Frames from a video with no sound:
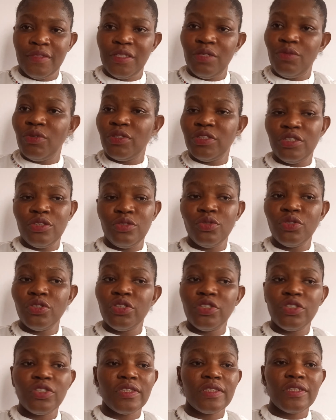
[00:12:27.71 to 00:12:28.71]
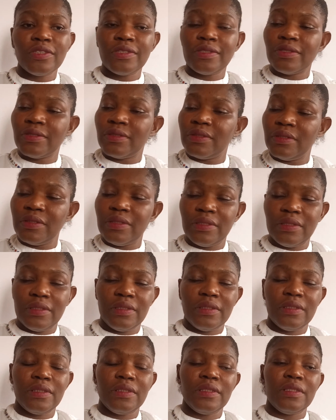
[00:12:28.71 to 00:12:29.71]
What it does
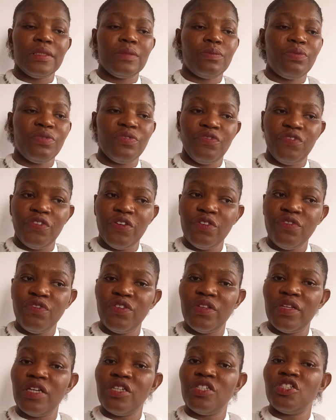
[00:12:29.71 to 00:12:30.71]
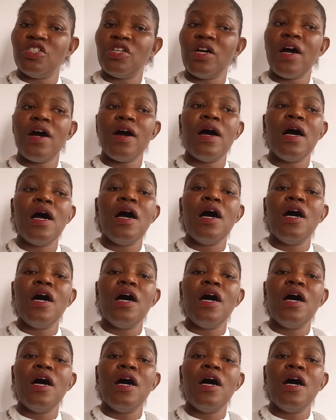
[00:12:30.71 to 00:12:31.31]
is it prevents financial